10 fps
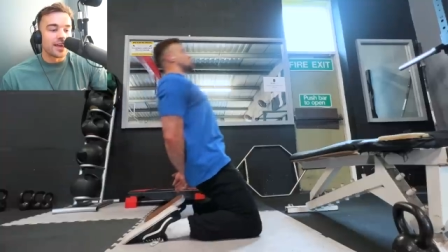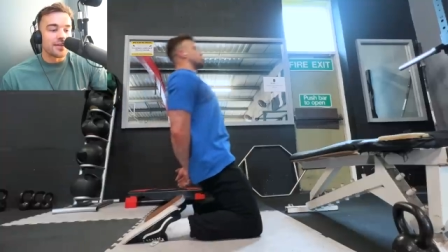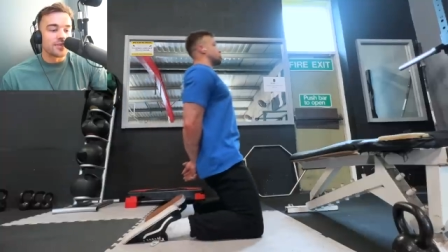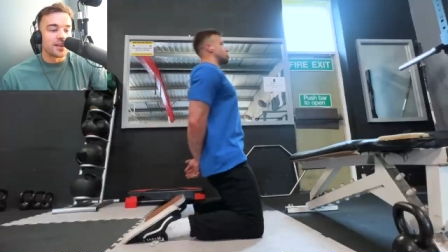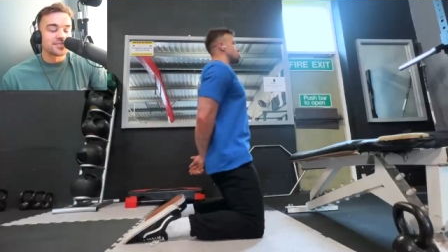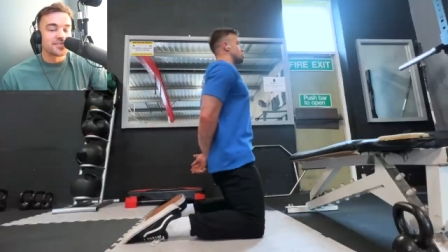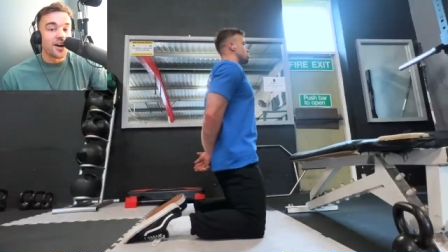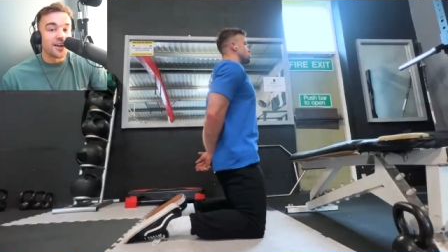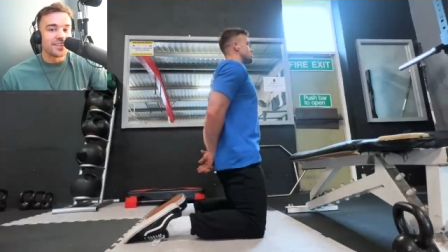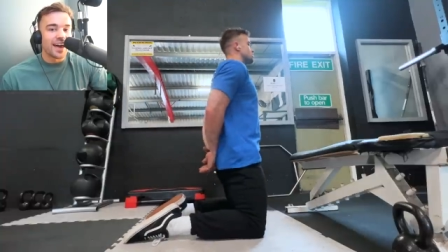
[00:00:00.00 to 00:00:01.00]
day day for the last
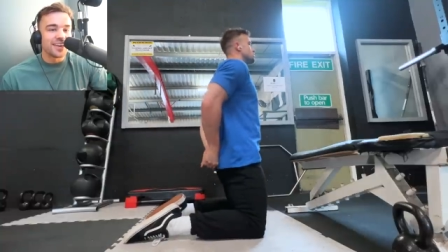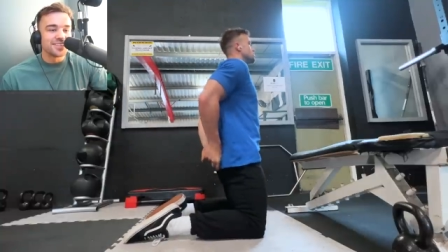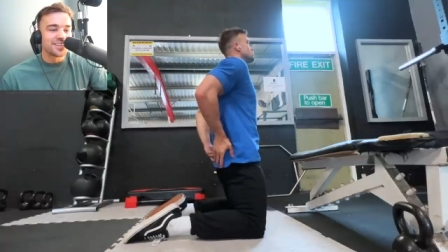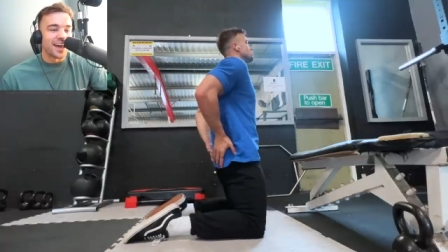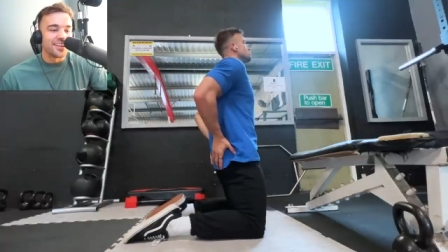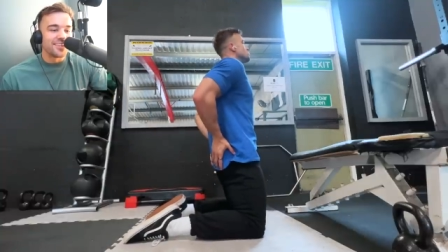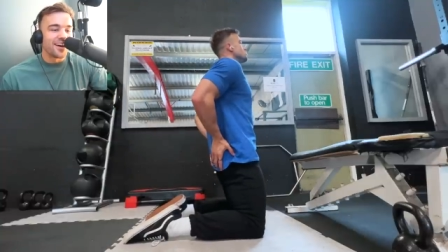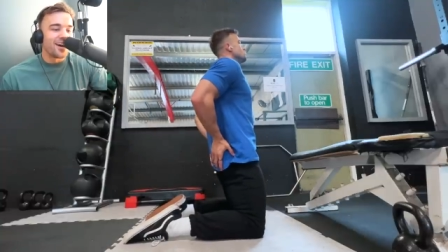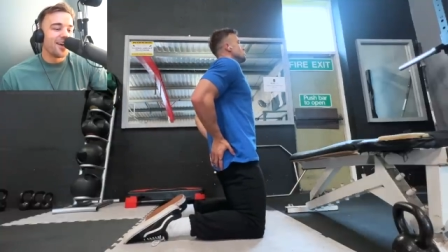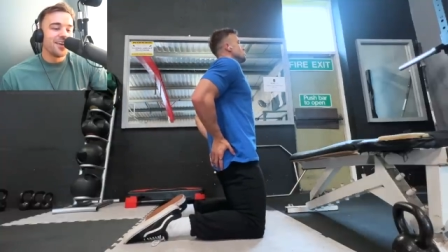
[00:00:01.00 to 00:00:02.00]
30 days and
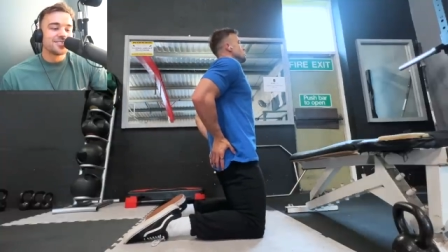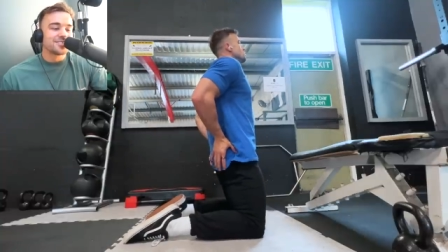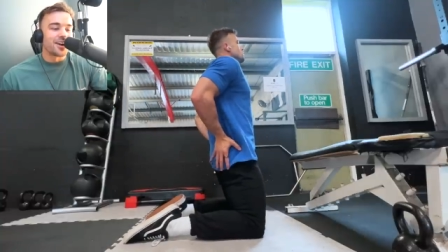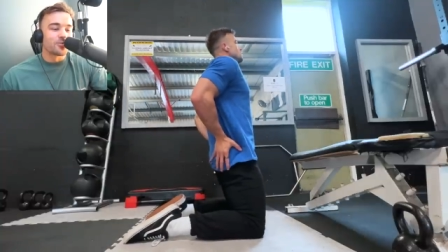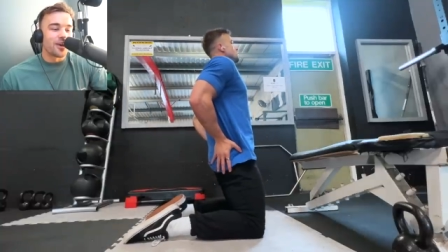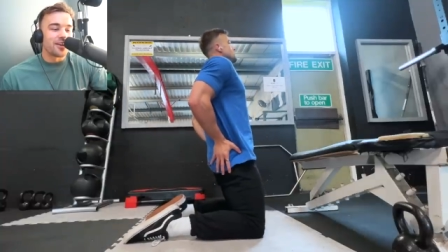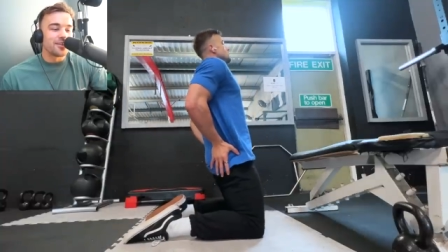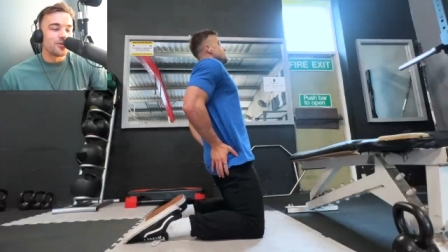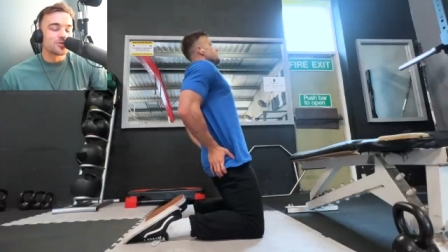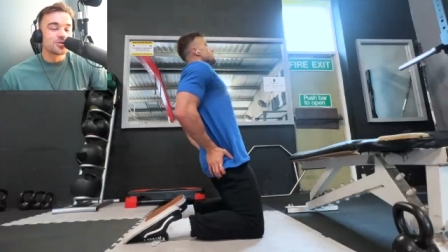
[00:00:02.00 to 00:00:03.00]
uh, started
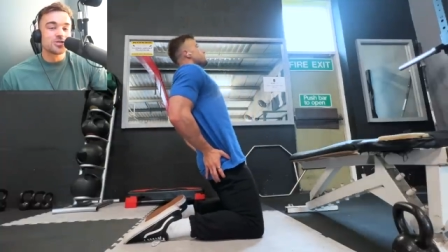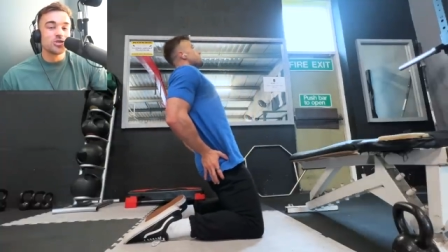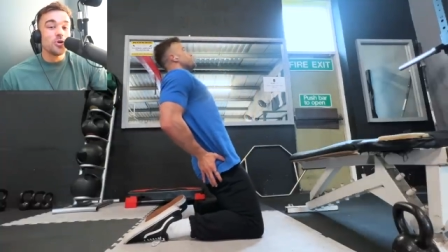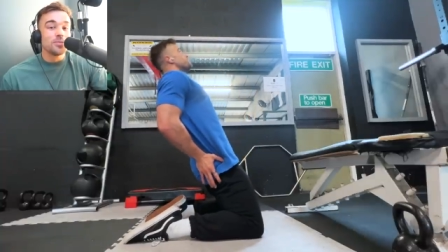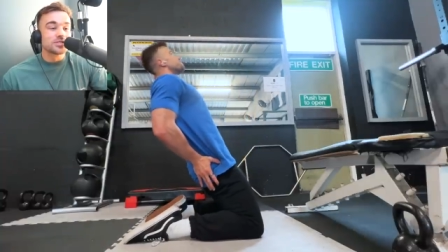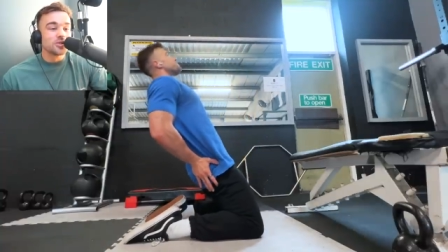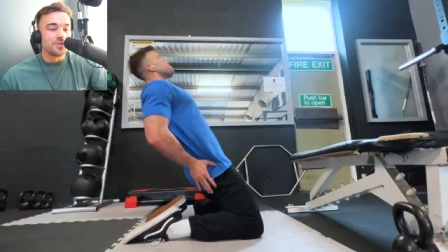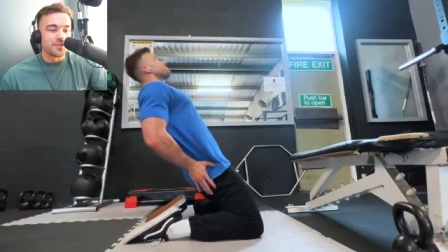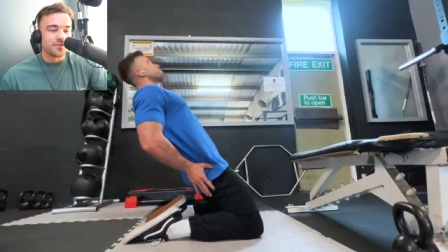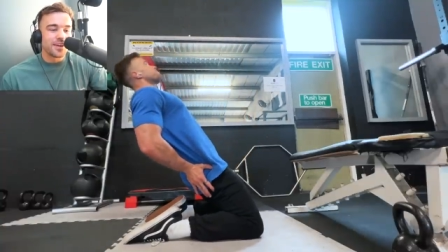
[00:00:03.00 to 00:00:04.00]
running, got super,
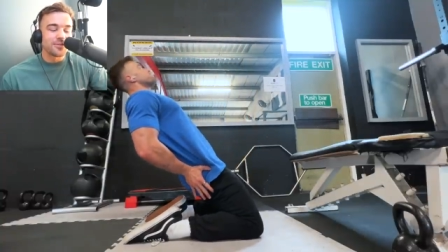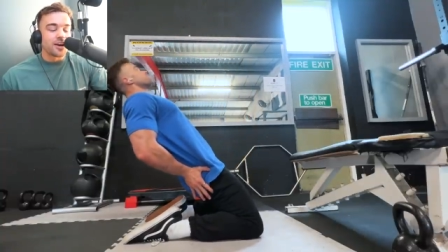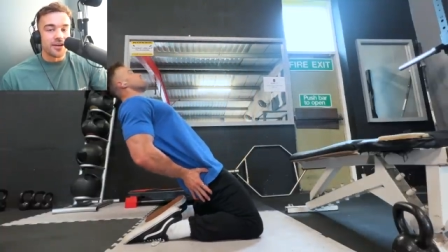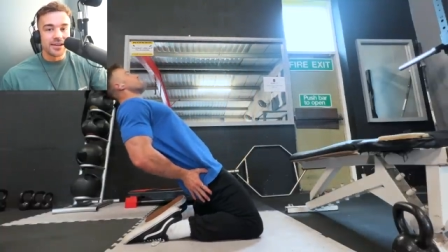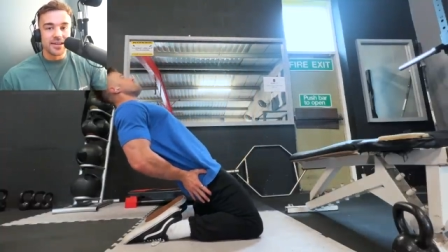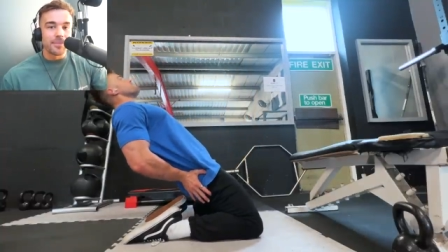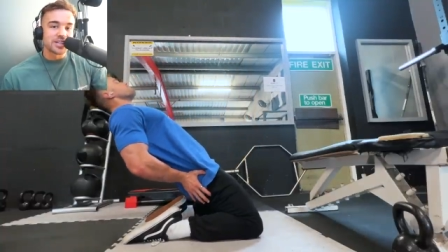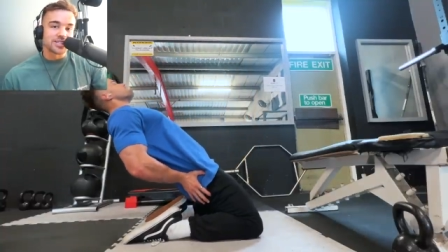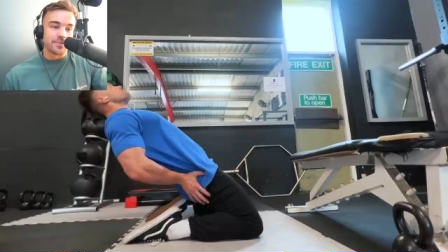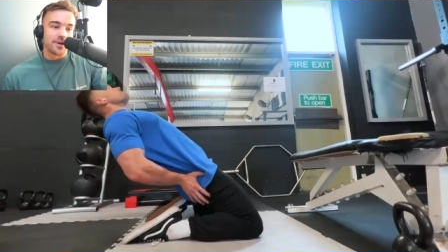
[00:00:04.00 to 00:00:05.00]
super fit. Currently in the
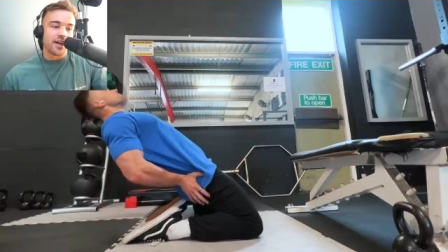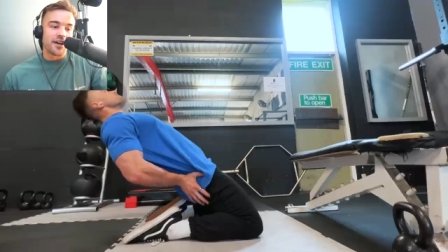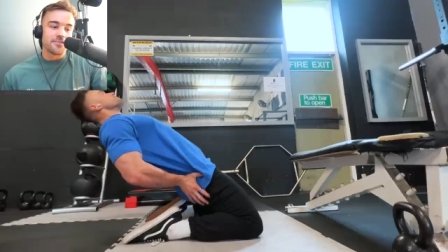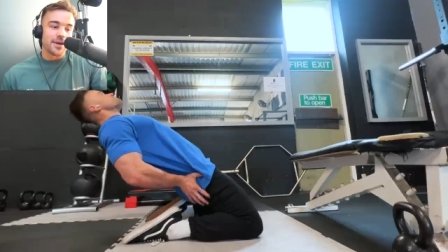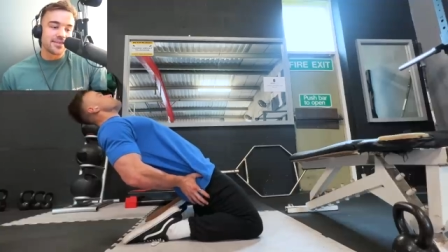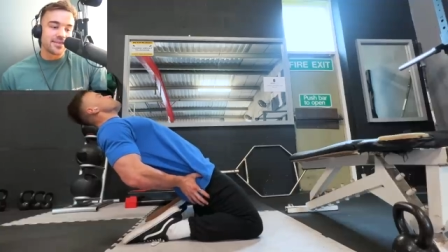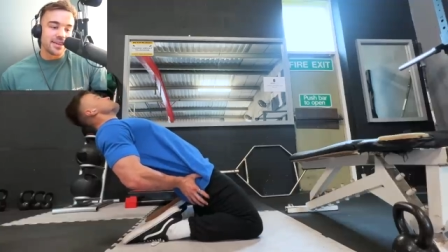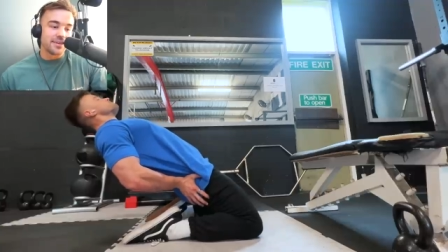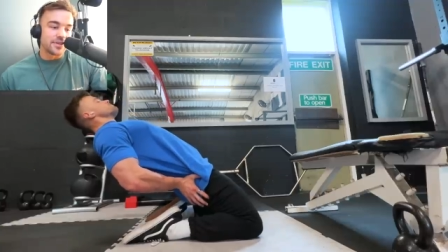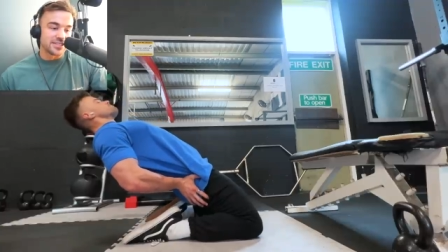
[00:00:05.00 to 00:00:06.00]
best shape of my life,
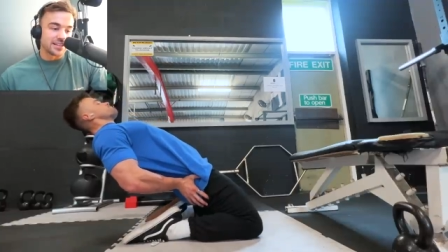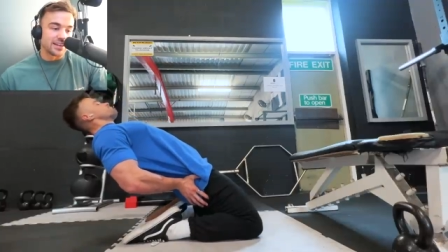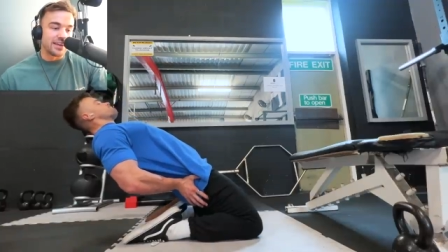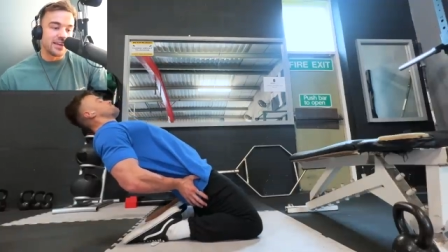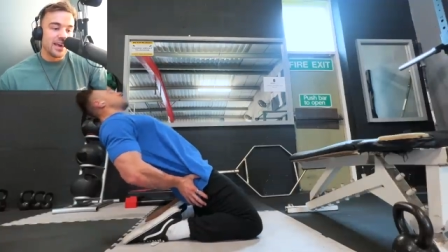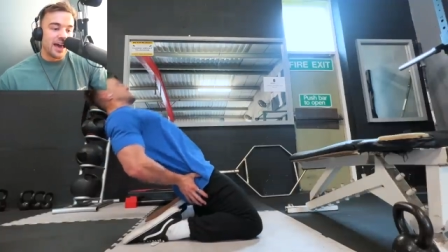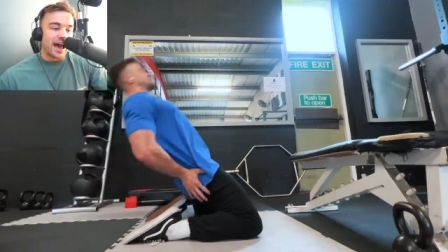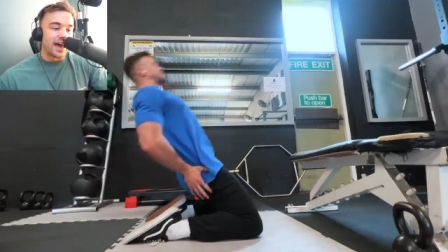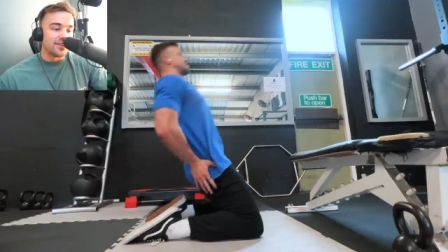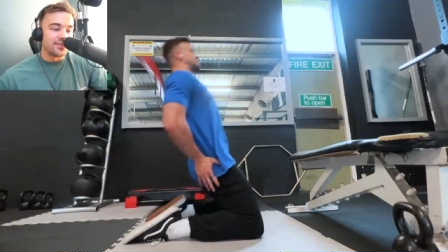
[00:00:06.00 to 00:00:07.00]
mentally, physically.
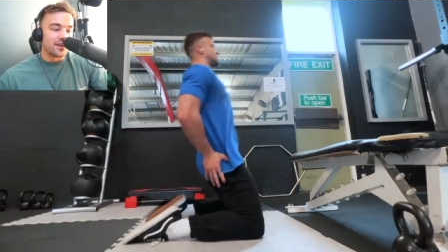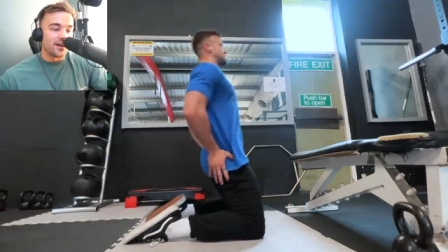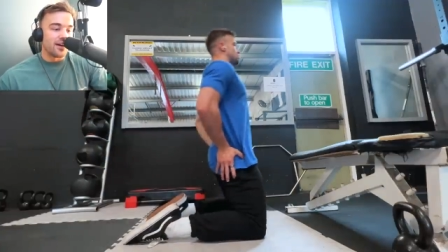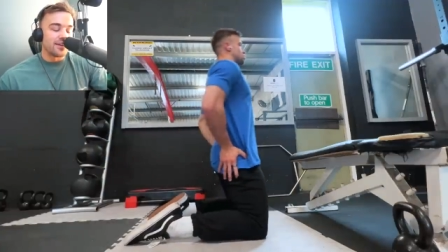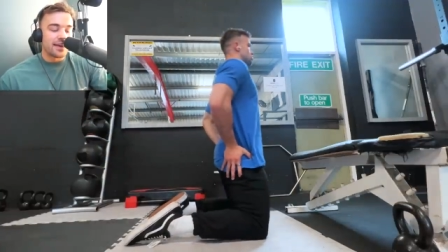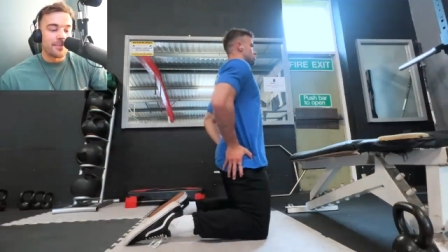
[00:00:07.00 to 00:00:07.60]
And uh, yeah,